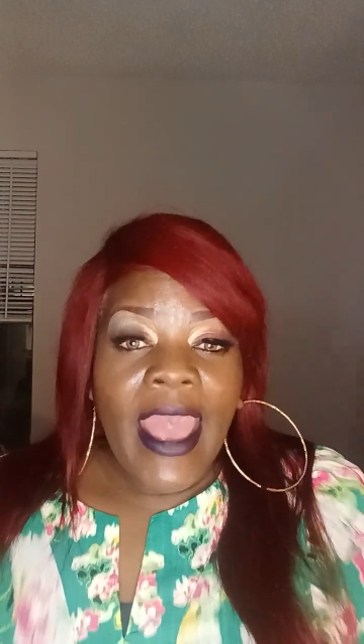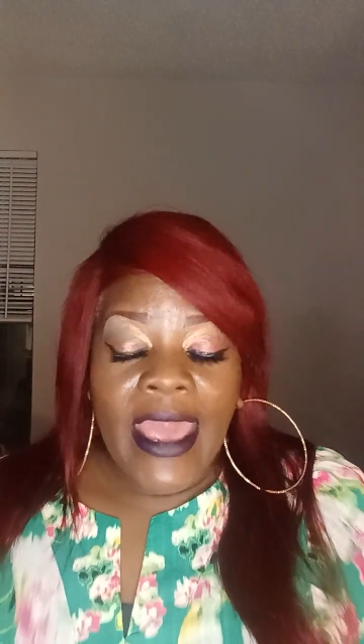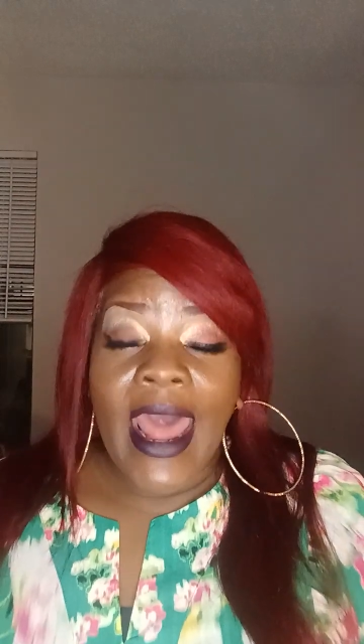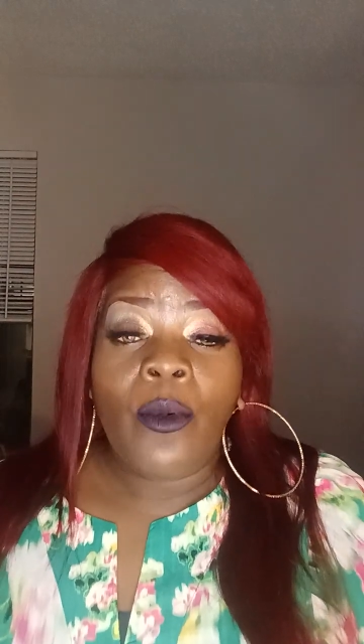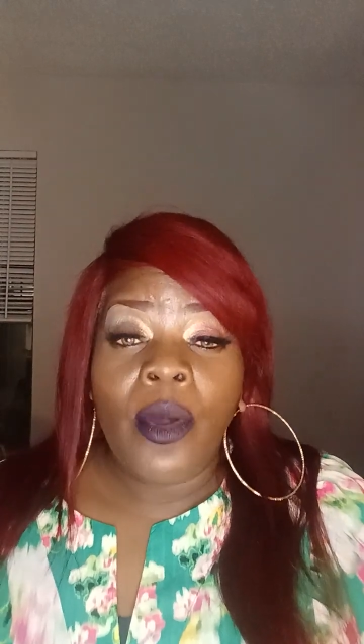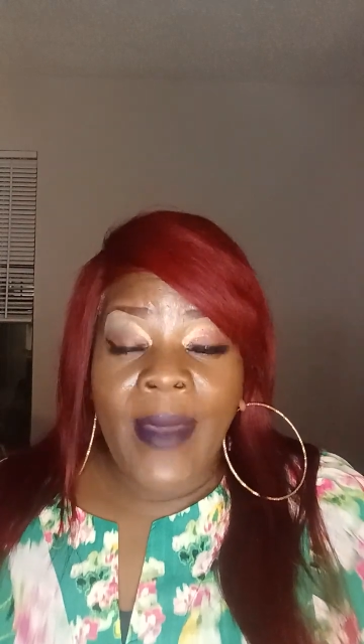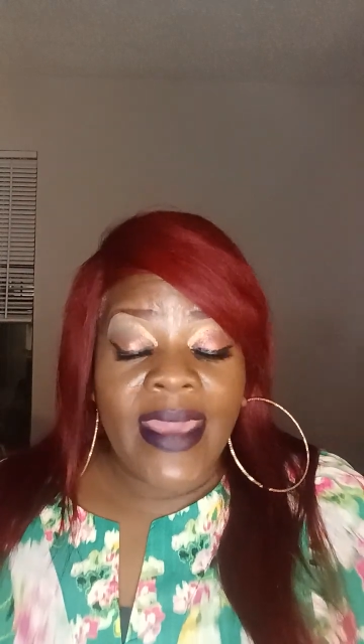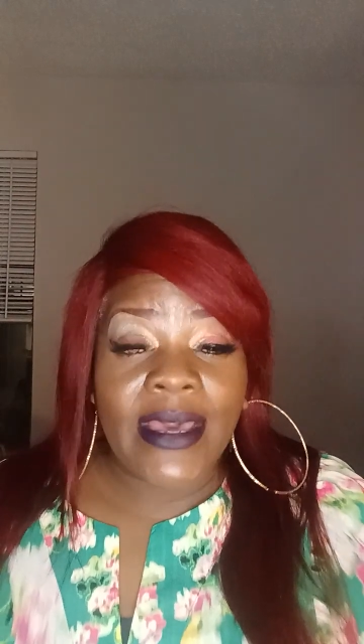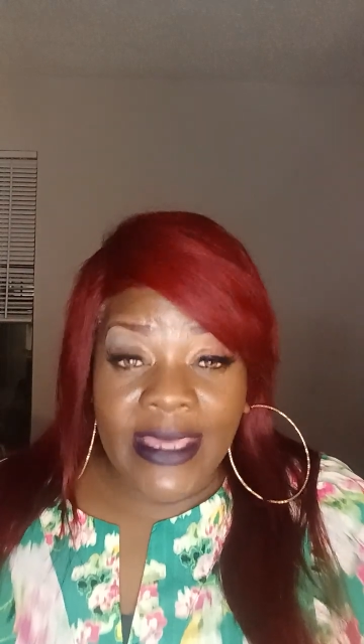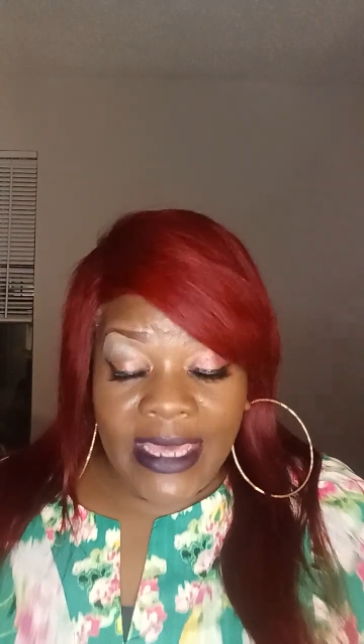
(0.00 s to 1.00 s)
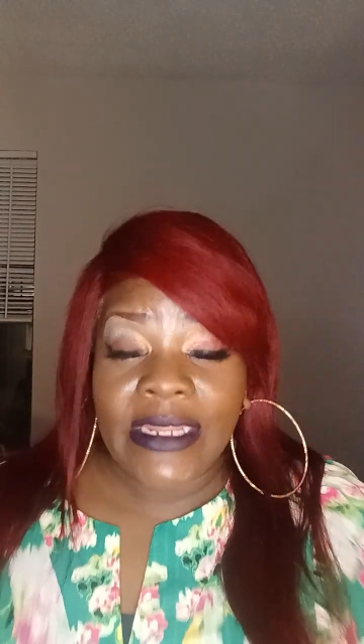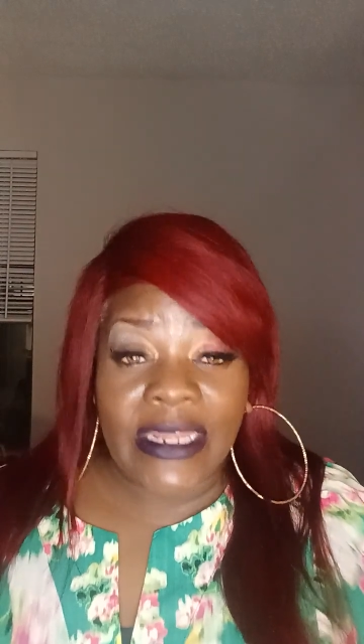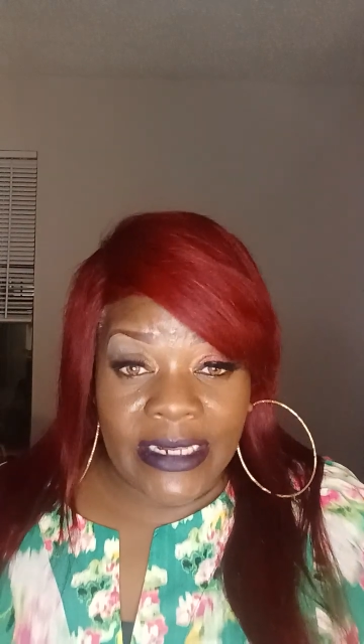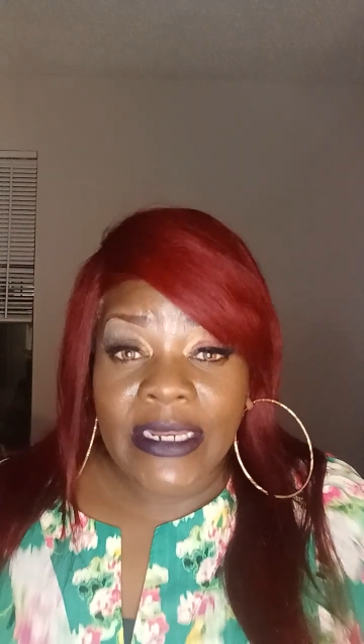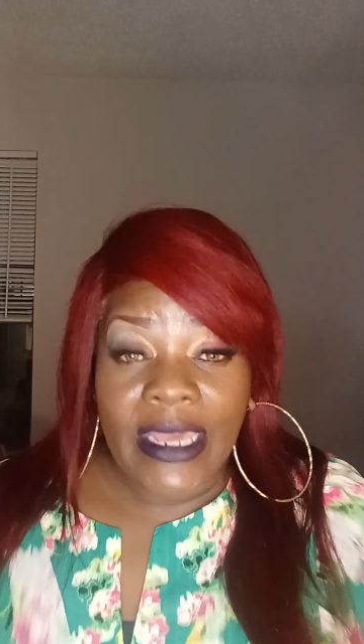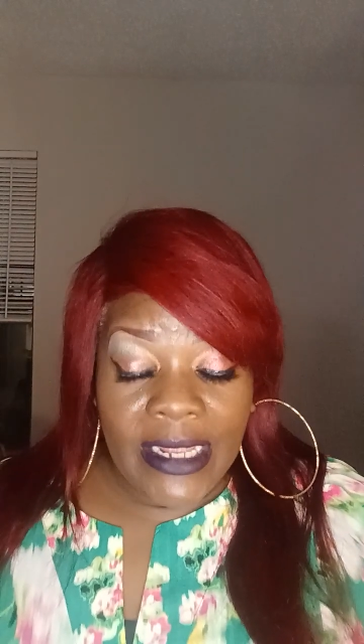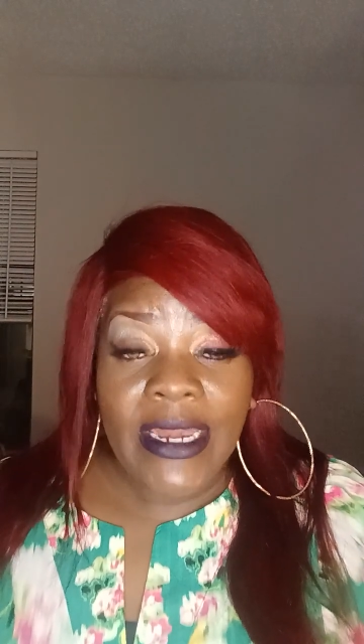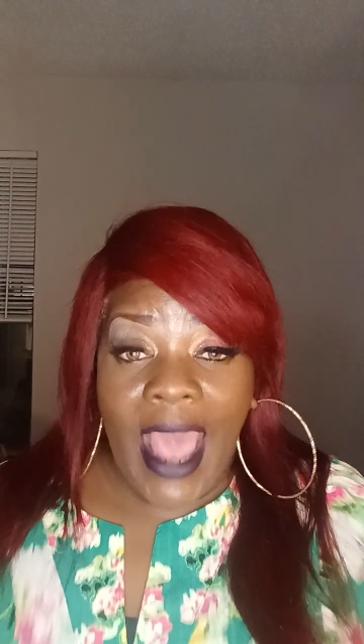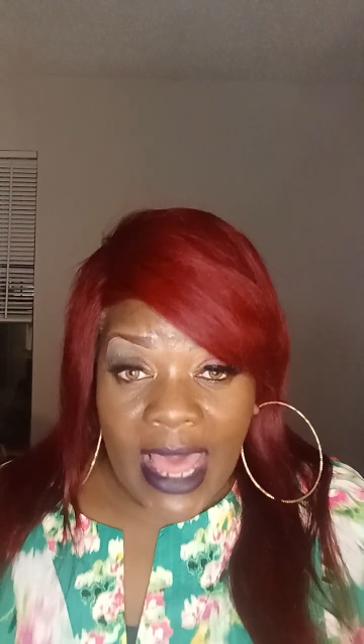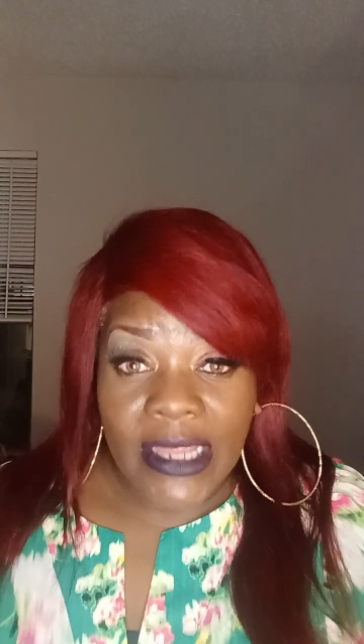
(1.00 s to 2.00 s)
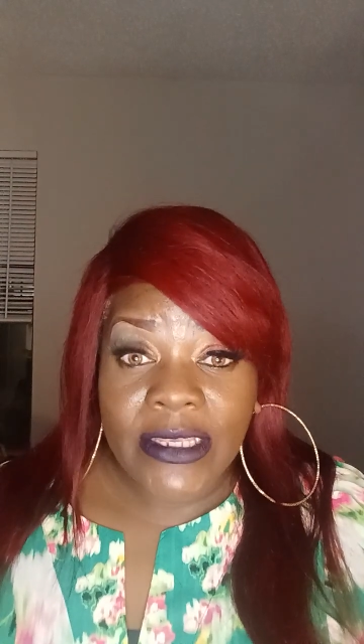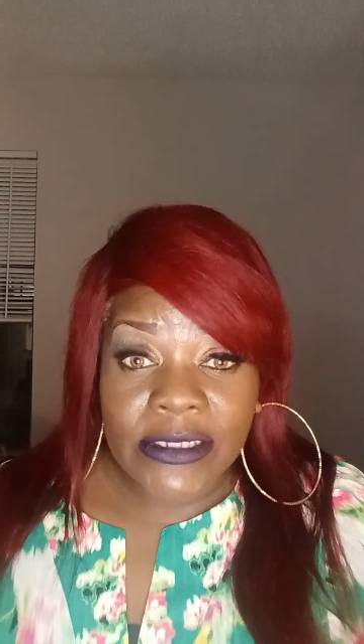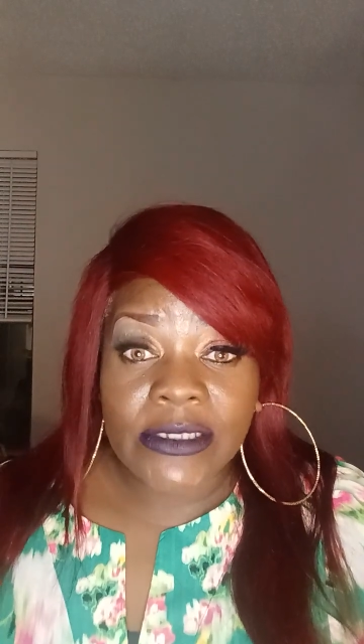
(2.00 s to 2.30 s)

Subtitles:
and I will make a killing in Dallas.